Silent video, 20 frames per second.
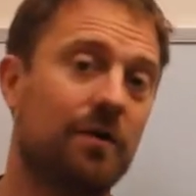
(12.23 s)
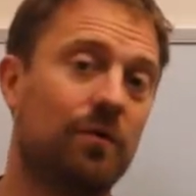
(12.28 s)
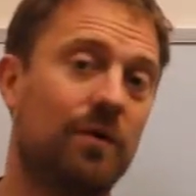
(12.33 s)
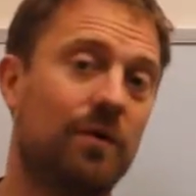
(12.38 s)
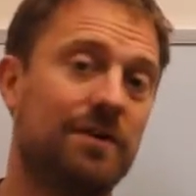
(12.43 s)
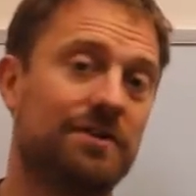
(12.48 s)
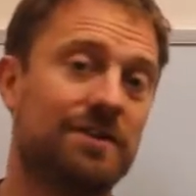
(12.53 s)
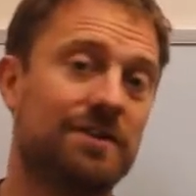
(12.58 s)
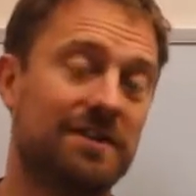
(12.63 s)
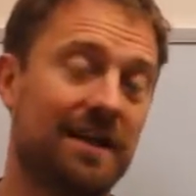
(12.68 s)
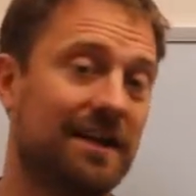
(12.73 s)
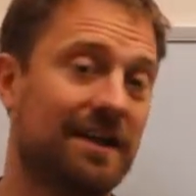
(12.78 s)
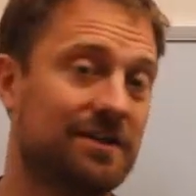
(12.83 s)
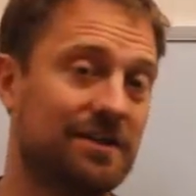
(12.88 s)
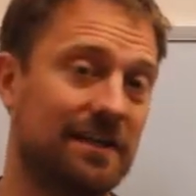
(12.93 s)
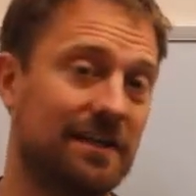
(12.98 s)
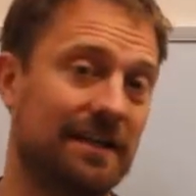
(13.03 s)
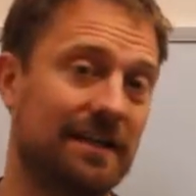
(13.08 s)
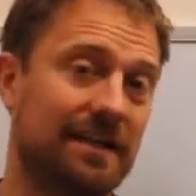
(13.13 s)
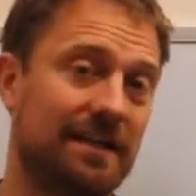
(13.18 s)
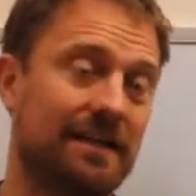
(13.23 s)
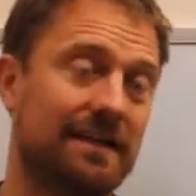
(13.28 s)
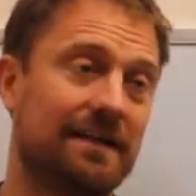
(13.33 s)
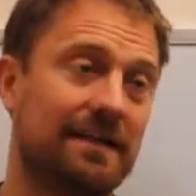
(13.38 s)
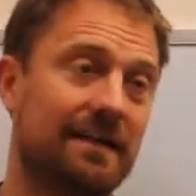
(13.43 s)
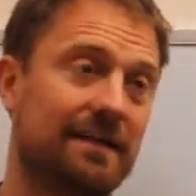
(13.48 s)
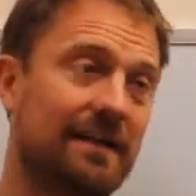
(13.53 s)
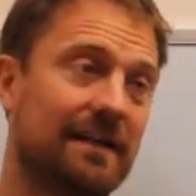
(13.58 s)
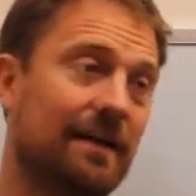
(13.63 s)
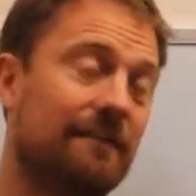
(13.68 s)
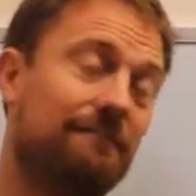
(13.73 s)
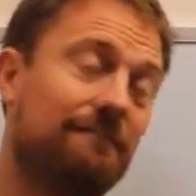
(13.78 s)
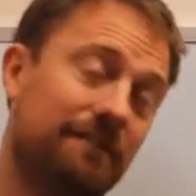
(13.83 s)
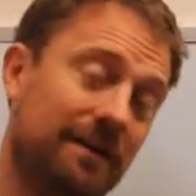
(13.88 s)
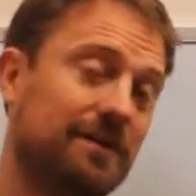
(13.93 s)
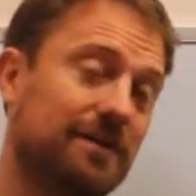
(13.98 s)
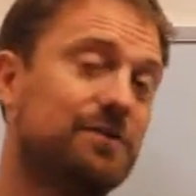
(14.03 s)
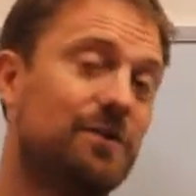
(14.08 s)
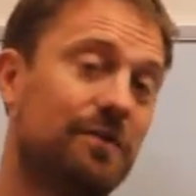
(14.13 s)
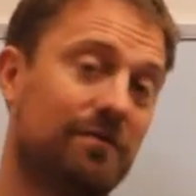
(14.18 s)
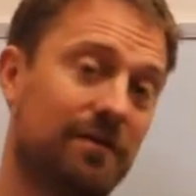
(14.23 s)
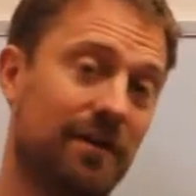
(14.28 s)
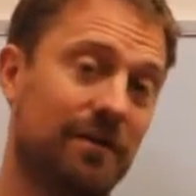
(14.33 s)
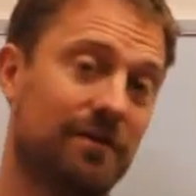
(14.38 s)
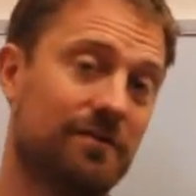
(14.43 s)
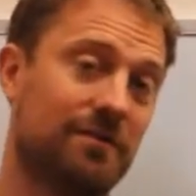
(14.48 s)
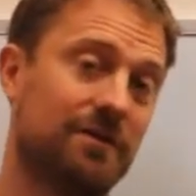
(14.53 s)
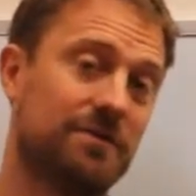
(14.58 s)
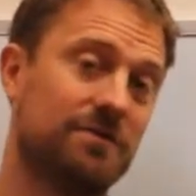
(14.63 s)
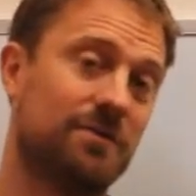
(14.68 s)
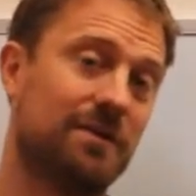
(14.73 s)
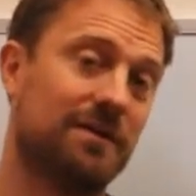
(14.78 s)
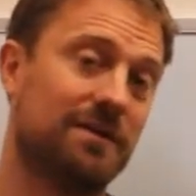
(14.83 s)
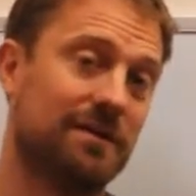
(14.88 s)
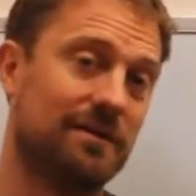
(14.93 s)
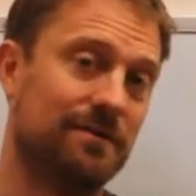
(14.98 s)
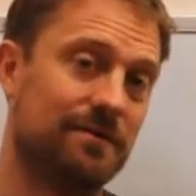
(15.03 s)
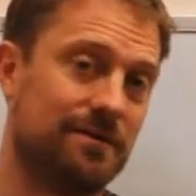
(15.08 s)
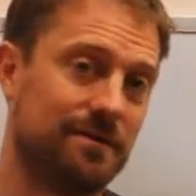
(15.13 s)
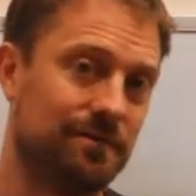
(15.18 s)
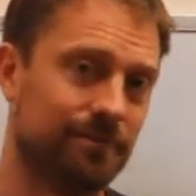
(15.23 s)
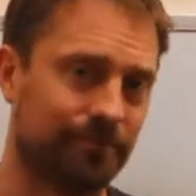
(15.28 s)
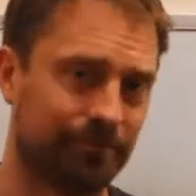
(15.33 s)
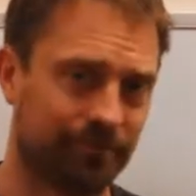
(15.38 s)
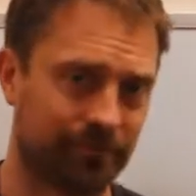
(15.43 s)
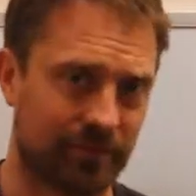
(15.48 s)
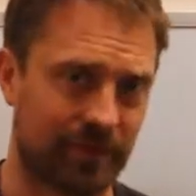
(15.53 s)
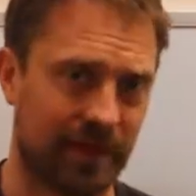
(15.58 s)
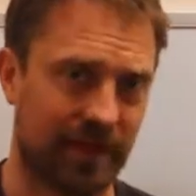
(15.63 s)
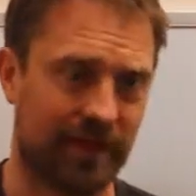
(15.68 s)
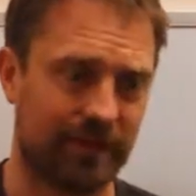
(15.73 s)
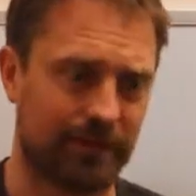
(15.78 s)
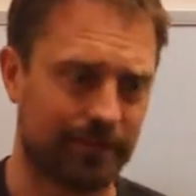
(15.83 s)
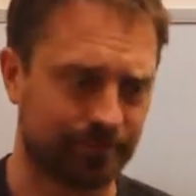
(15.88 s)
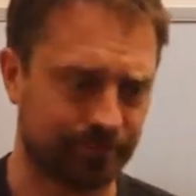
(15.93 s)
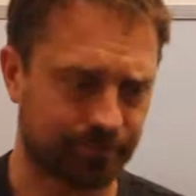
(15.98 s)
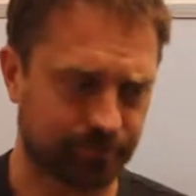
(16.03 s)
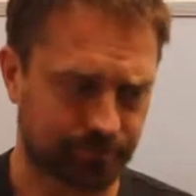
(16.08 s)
which is actually a feature of a lot of crossword clues. Now,